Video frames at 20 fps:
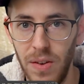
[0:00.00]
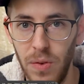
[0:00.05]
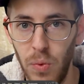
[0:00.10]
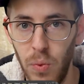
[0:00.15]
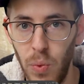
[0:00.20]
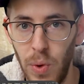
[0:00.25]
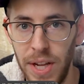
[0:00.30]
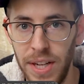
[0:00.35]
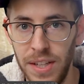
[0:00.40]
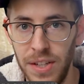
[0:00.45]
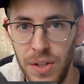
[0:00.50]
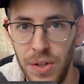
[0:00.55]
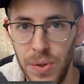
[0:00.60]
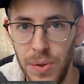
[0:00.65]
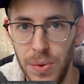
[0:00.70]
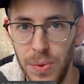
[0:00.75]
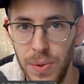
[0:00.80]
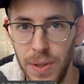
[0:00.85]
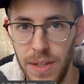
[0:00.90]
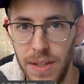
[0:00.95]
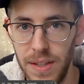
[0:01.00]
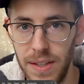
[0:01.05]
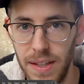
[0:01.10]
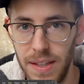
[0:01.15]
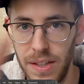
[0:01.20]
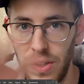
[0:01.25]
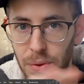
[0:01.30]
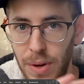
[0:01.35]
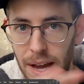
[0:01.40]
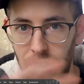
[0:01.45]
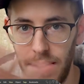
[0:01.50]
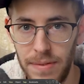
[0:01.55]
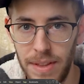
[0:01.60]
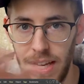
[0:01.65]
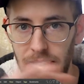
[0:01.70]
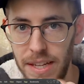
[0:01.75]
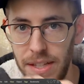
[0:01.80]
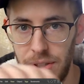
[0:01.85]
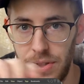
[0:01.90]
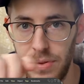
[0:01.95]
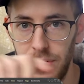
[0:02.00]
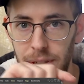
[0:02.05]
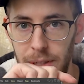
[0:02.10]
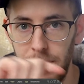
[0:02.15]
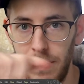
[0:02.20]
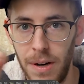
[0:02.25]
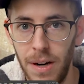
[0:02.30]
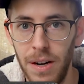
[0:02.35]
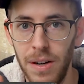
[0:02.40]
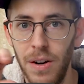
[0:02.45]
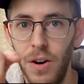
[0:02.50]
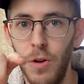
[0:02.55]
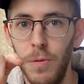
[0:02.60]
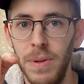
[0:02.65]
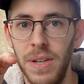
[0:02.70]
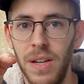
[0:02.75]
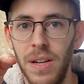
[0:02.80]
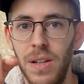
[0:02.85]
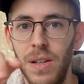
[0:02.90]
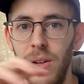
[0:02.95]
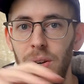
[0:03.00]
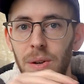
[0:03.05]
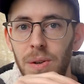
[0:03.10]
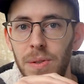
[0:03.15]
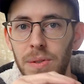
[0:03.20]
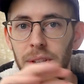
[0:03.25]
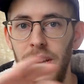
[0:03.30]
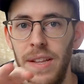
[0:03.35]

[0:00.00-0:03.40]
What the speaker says: when you have the history bar open and close,